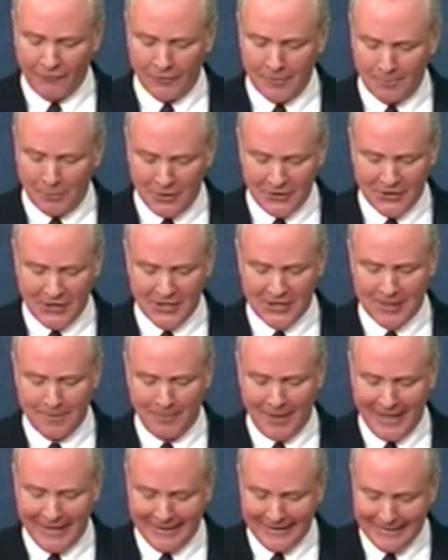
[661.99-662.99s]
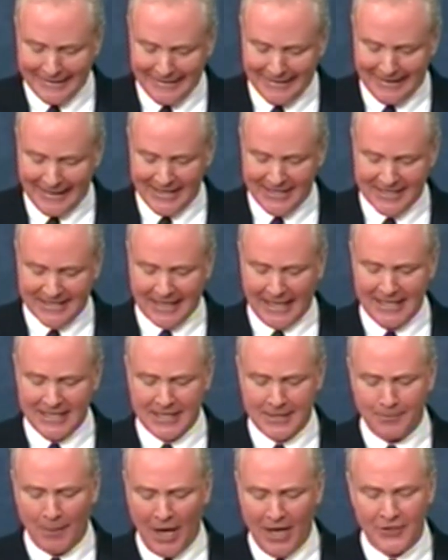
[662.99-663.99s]
from participating in a
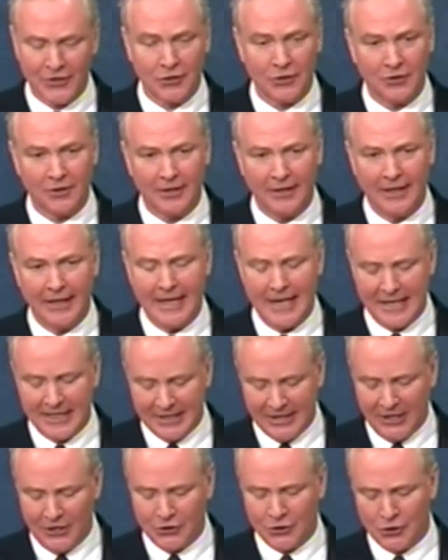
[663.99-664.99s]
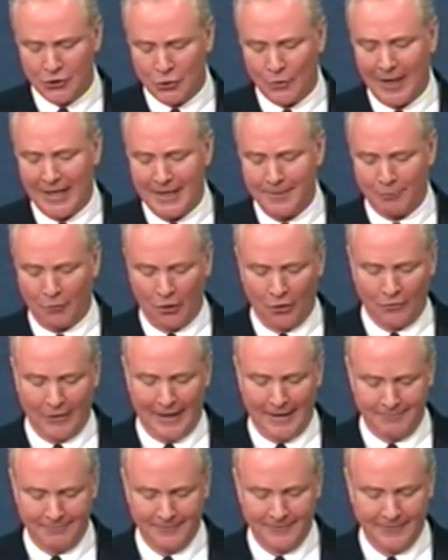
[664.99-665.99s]
state-sponsored teacher training
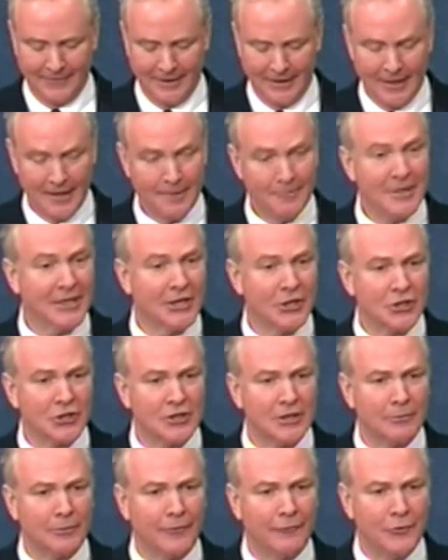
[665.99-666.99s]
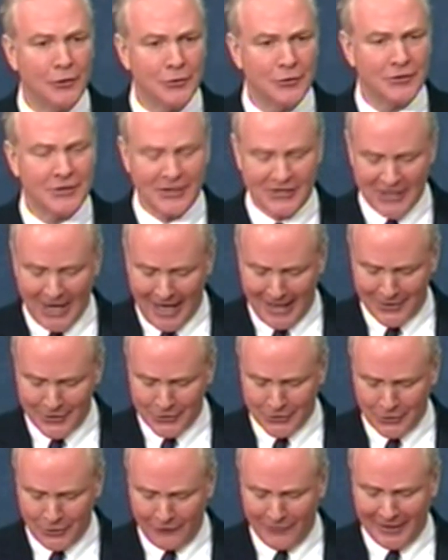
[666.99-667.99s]
program because she refused to sign a
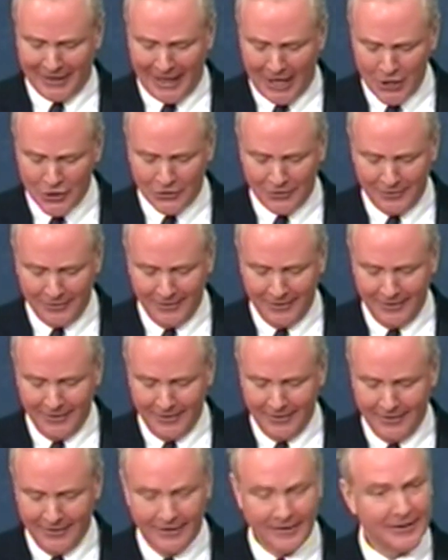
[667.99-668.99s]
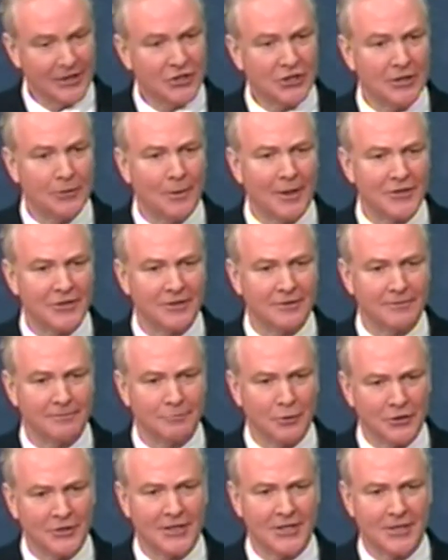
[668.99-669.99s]
certification that she wasn't
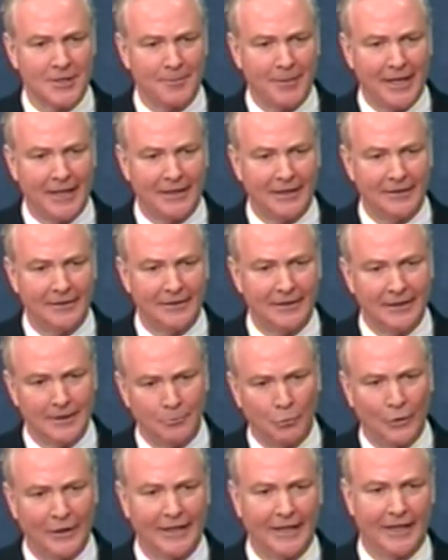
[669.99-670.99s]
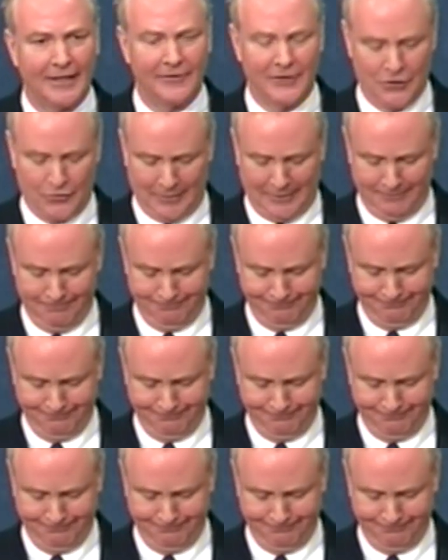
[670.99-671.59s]
participating in a boycott of Israel.